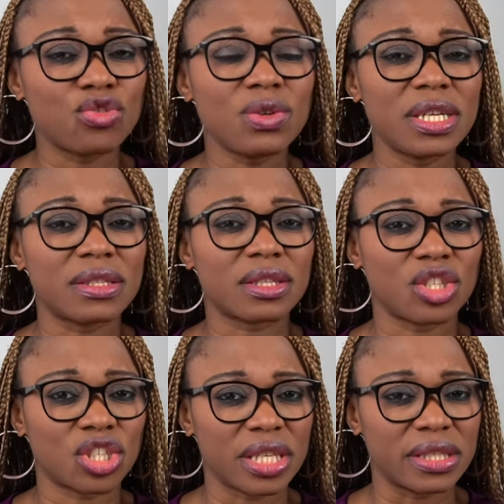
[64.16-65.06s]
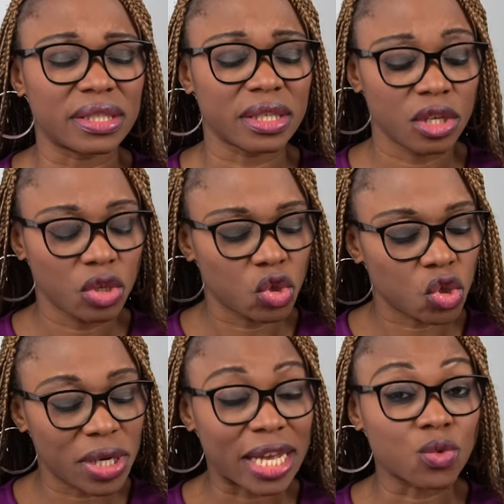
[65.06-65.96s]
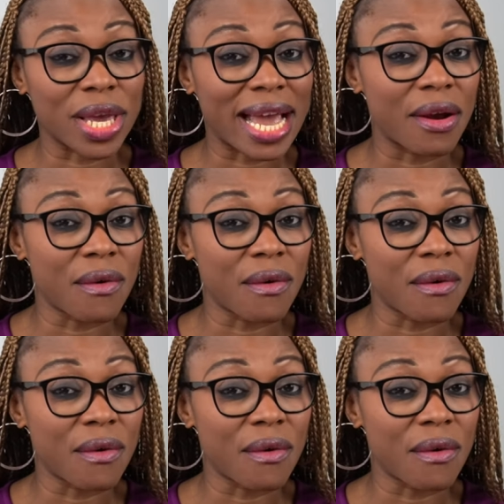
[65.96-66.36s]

through these teachings so that we can